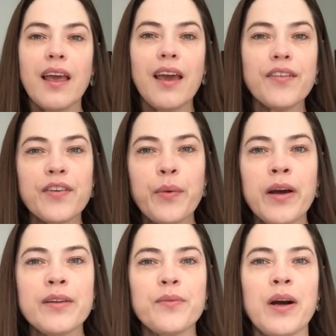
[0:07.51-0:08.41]
Hey
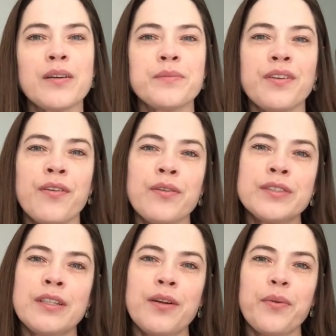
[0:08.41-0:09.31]
everyone, welcome to
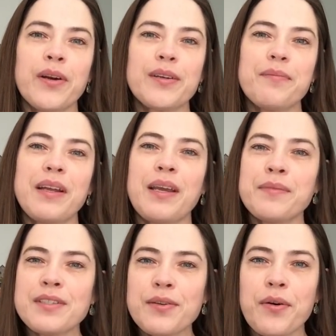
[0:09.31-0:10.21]
Nicole's Needlework. My name
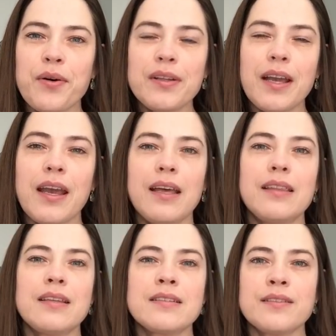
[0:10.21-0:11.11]
is Nicole
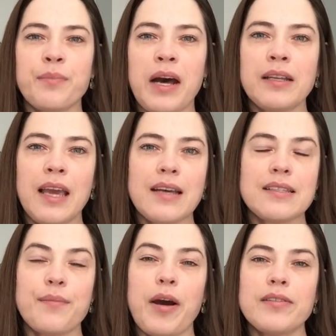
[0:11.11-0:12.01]
and this is the
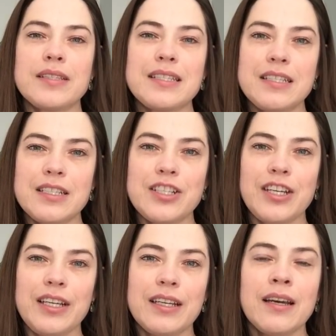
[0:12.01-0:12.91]
podcast about
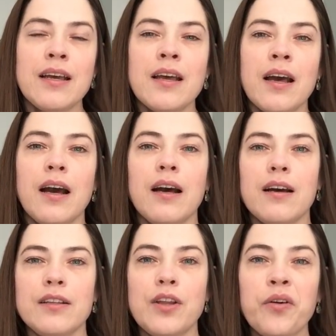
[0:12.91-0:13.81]
stitching.
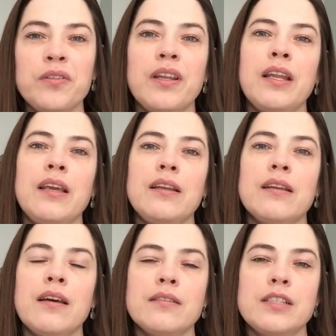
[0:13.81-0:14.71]
No
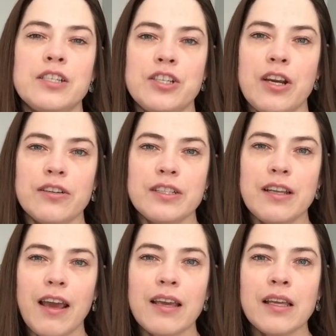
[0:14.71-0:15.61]
knitting to share
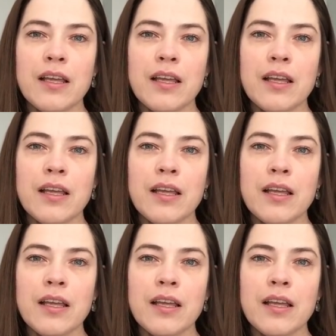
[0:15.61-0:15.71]
today.